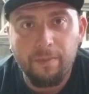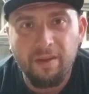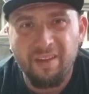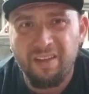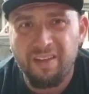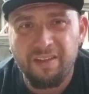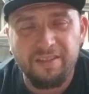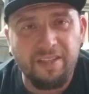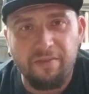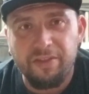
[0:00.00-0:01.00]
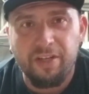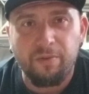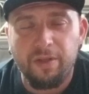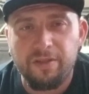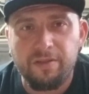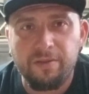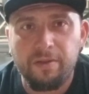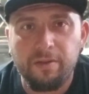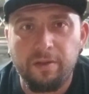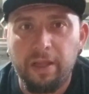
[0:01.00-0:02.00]
The 7 Gen ones,
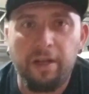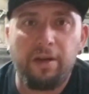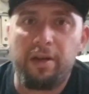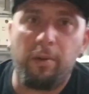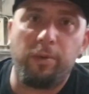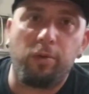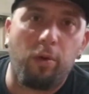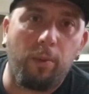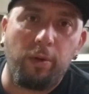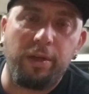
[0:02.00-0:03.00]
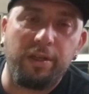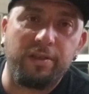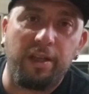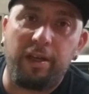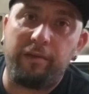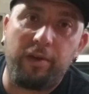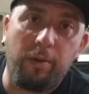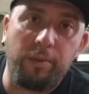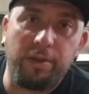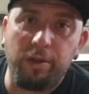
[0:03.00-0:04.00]
they didn't come with door moldings. They didn't even
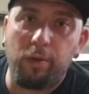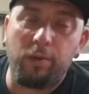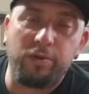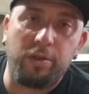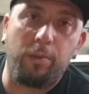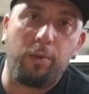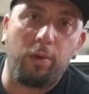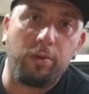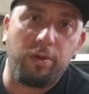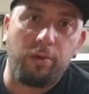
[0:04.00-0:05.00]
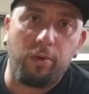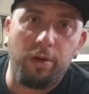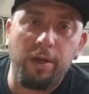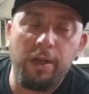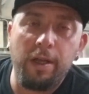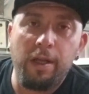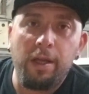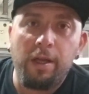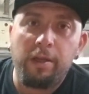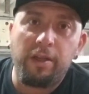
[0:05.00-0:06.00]
come with the logos on the door.
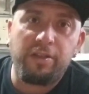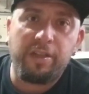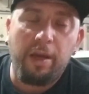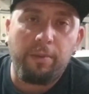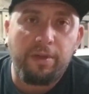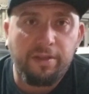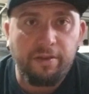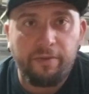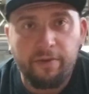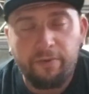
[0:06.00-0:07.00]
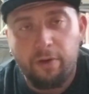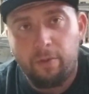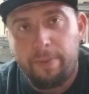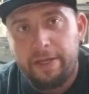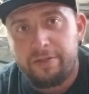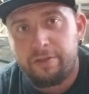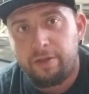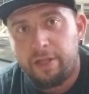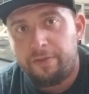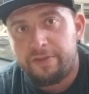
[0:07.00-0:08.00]
They just came with the Civic Fiero badge on the
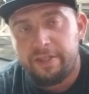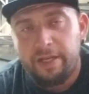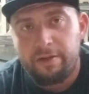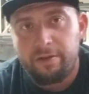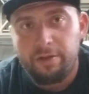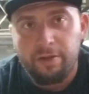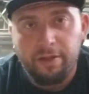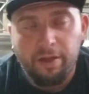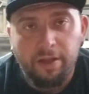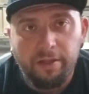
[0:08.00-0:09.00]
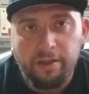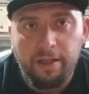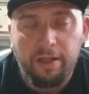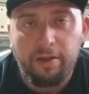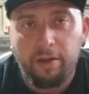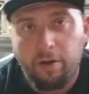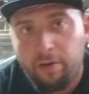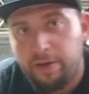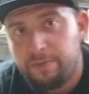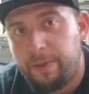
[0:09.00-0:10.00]
left side under the taillight, and then the
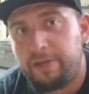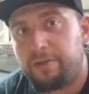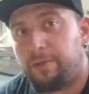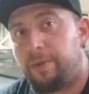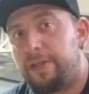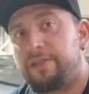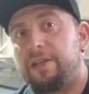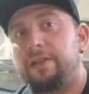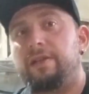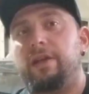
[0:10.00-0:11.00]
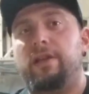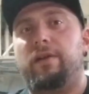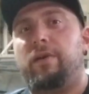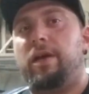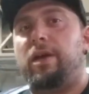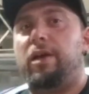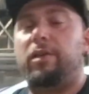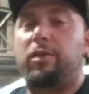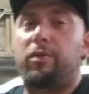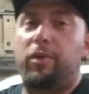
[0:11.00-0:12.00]
RS badge on the right side of the taillight
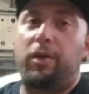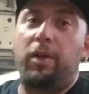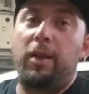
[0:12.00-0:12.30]
and the grille.